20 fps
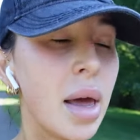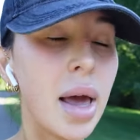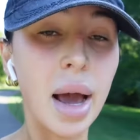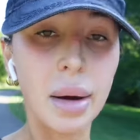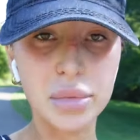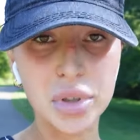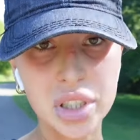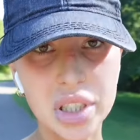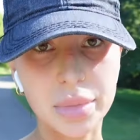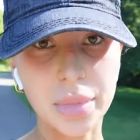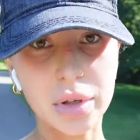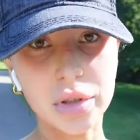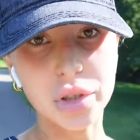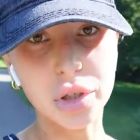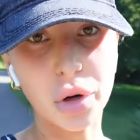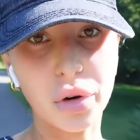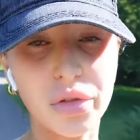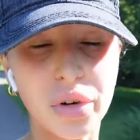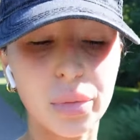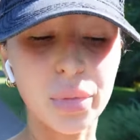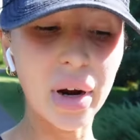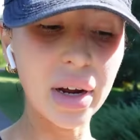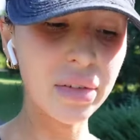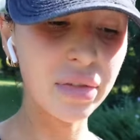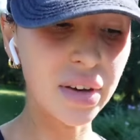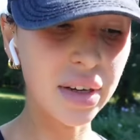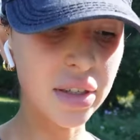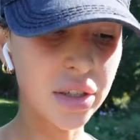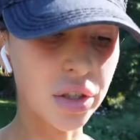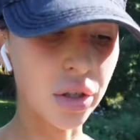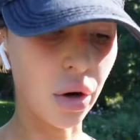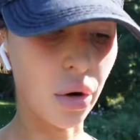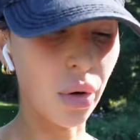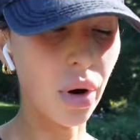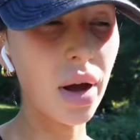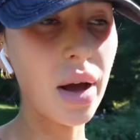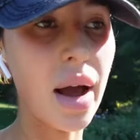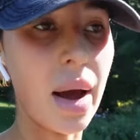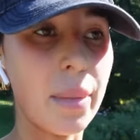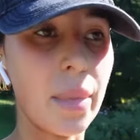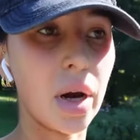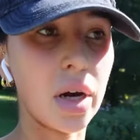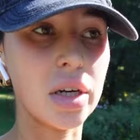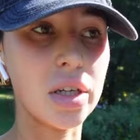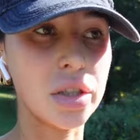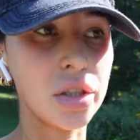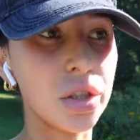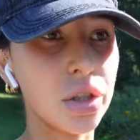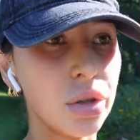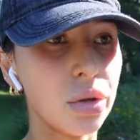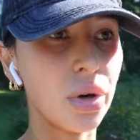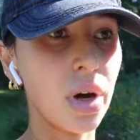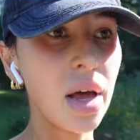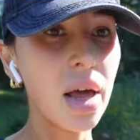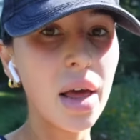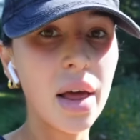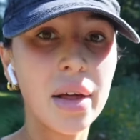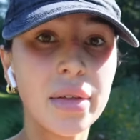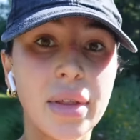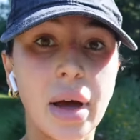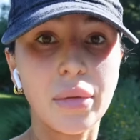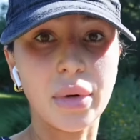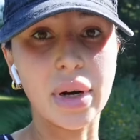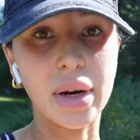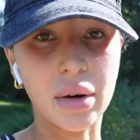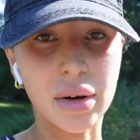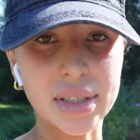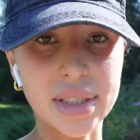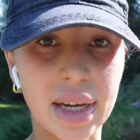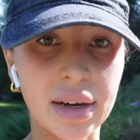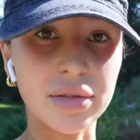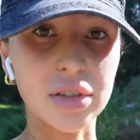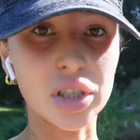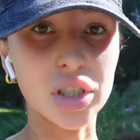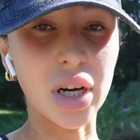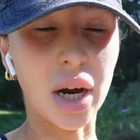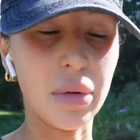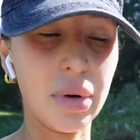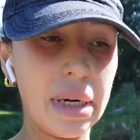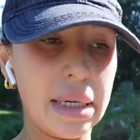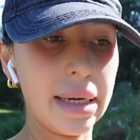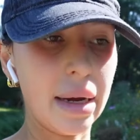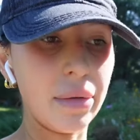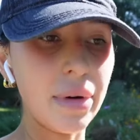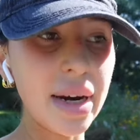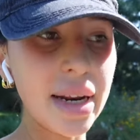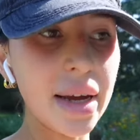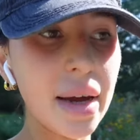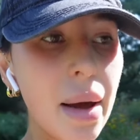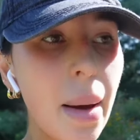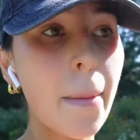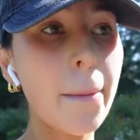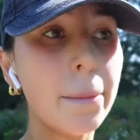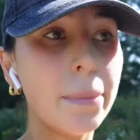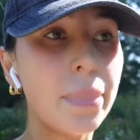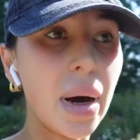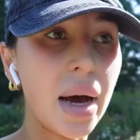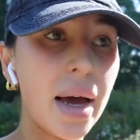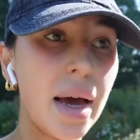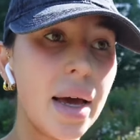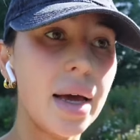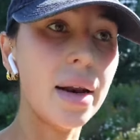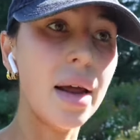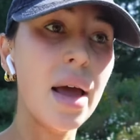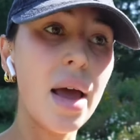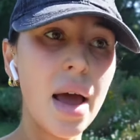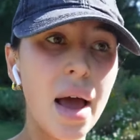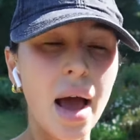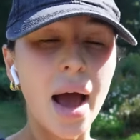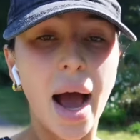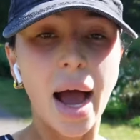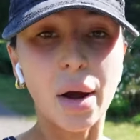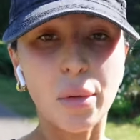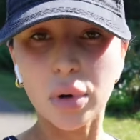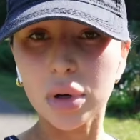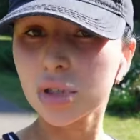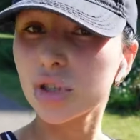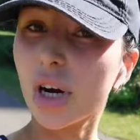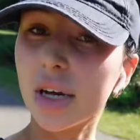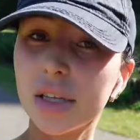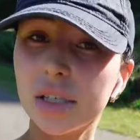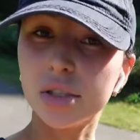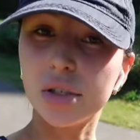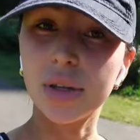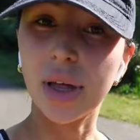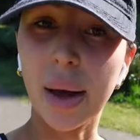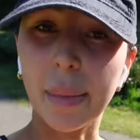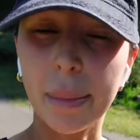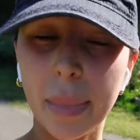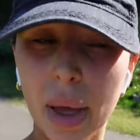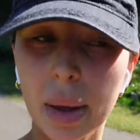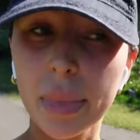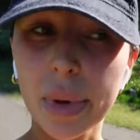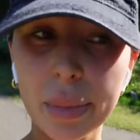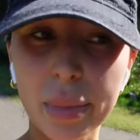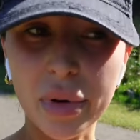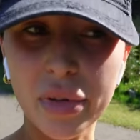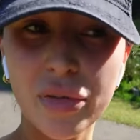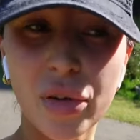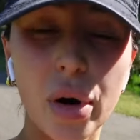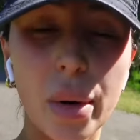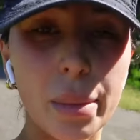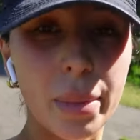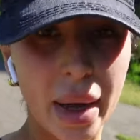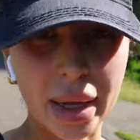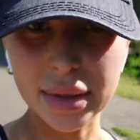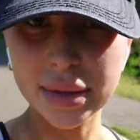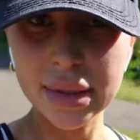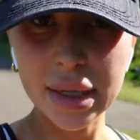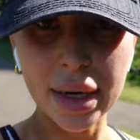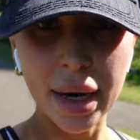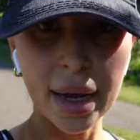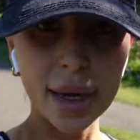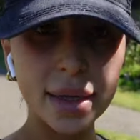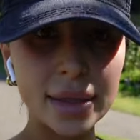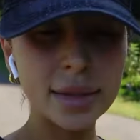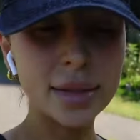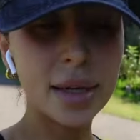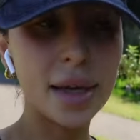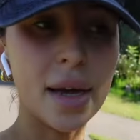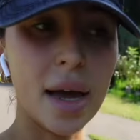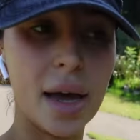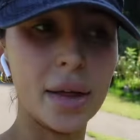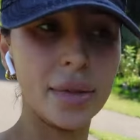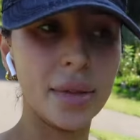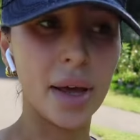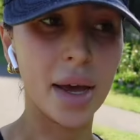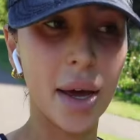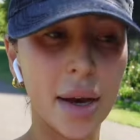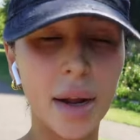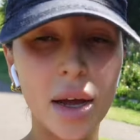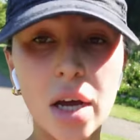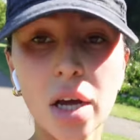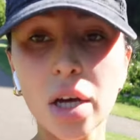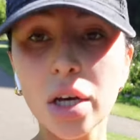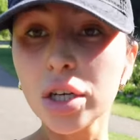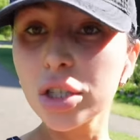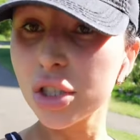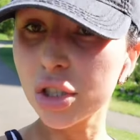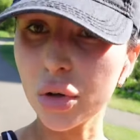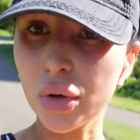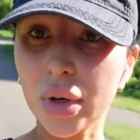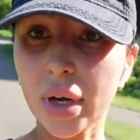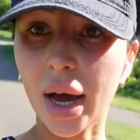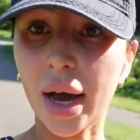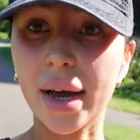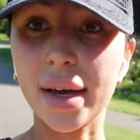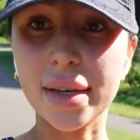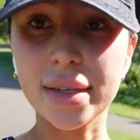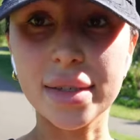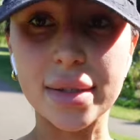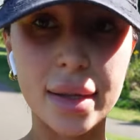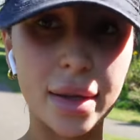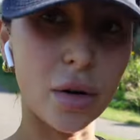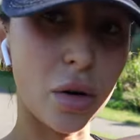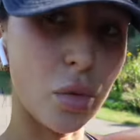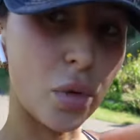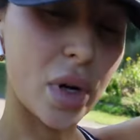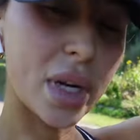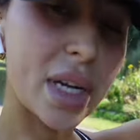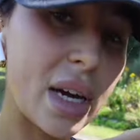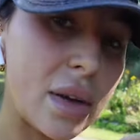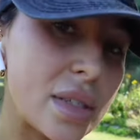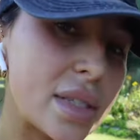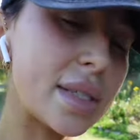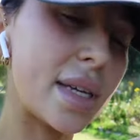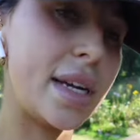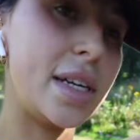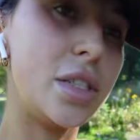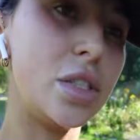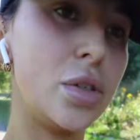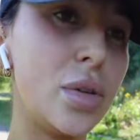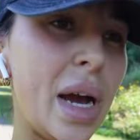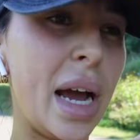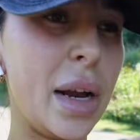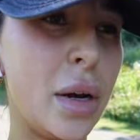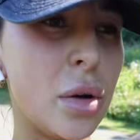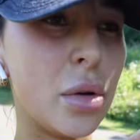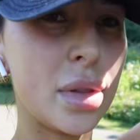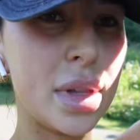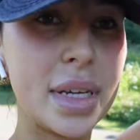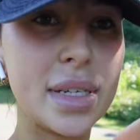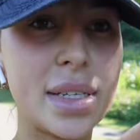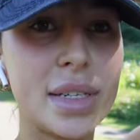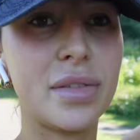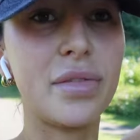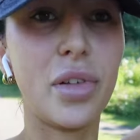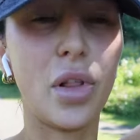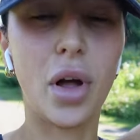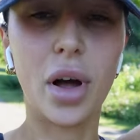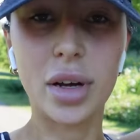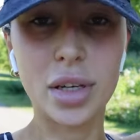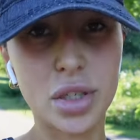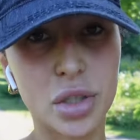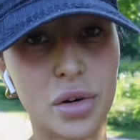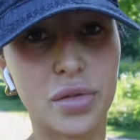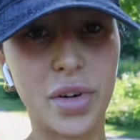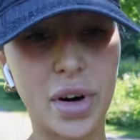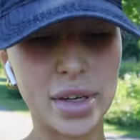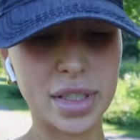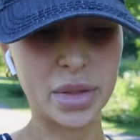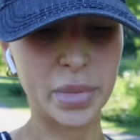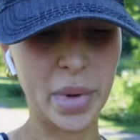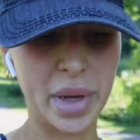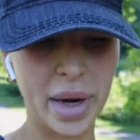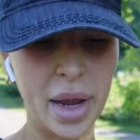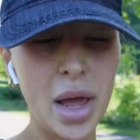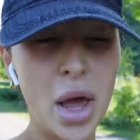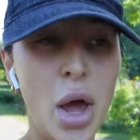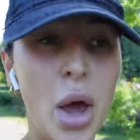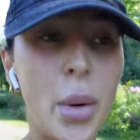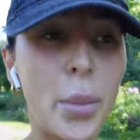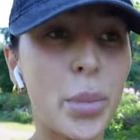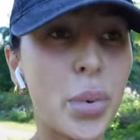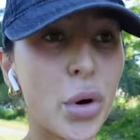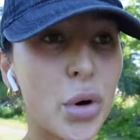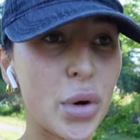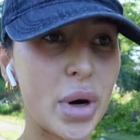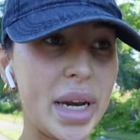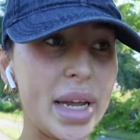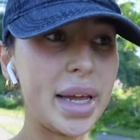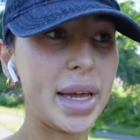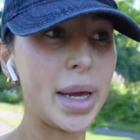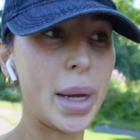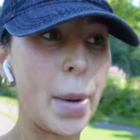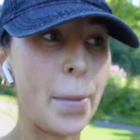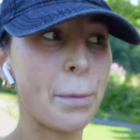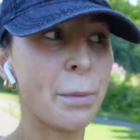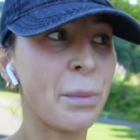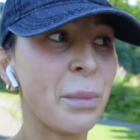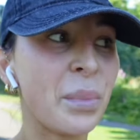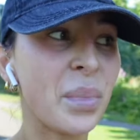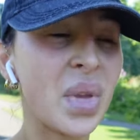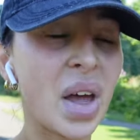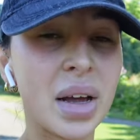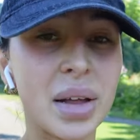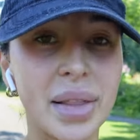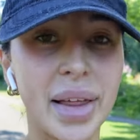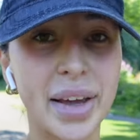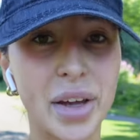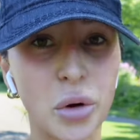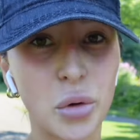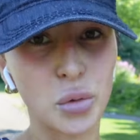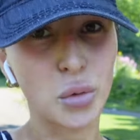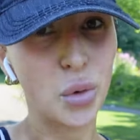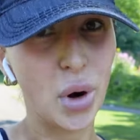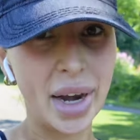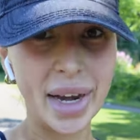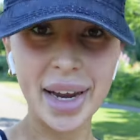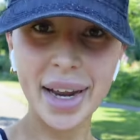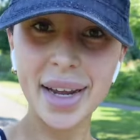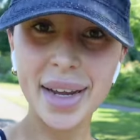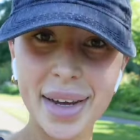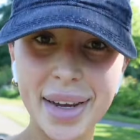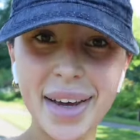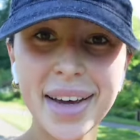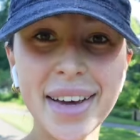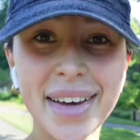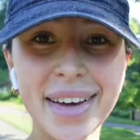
I'm just about to go for breakfast, so I'm not gonna do that right now because I have to shower and get ready. But I will try to do that maybe before bed tonight, and then show you guys the little workouts that I do. I know this vlog so far has been pretty, like, running